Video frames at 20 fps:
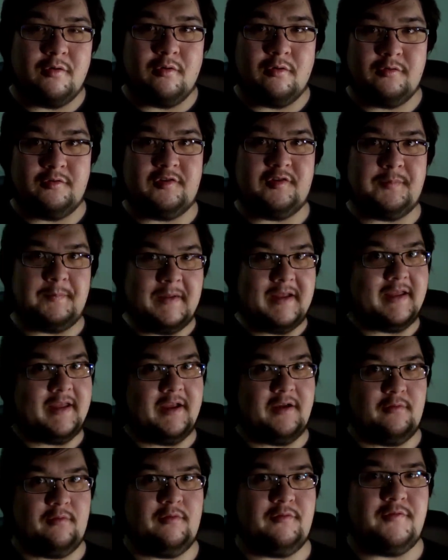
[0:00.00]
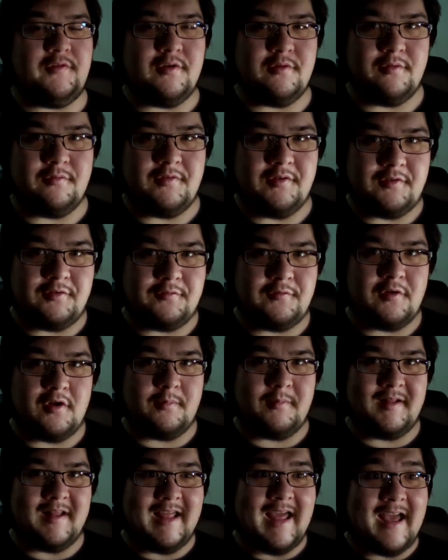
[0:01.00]
or speaking a review of this
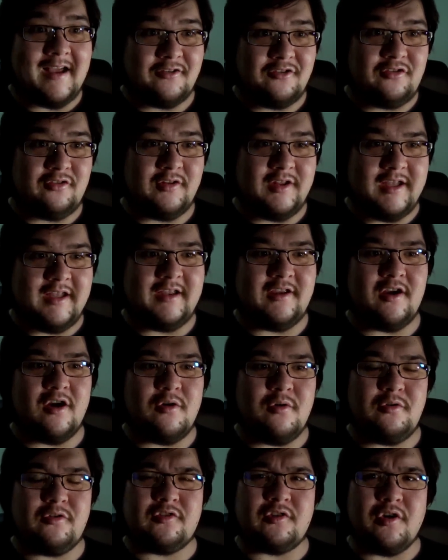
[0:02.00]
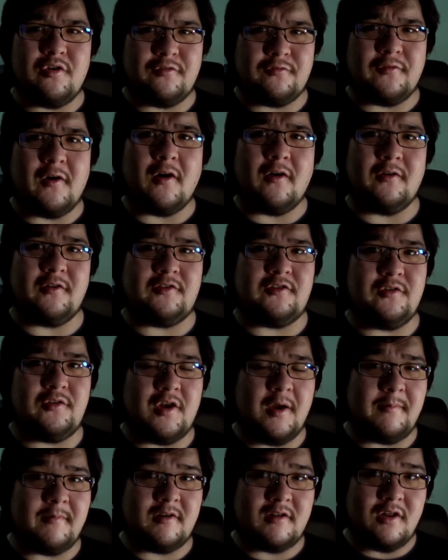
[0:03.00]
film, and they actually go so far as to
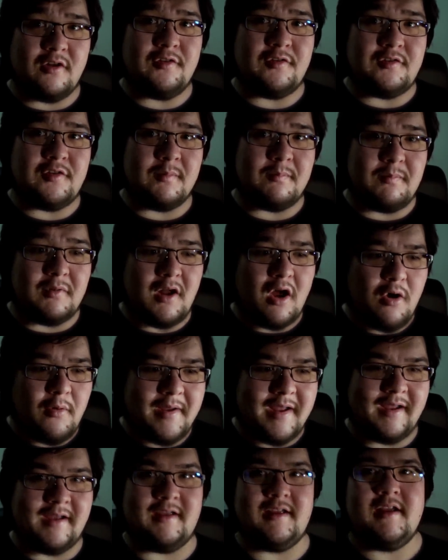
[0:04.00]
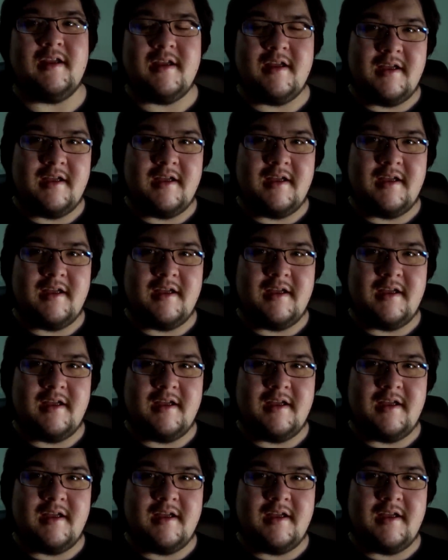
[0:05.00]
come close to blowing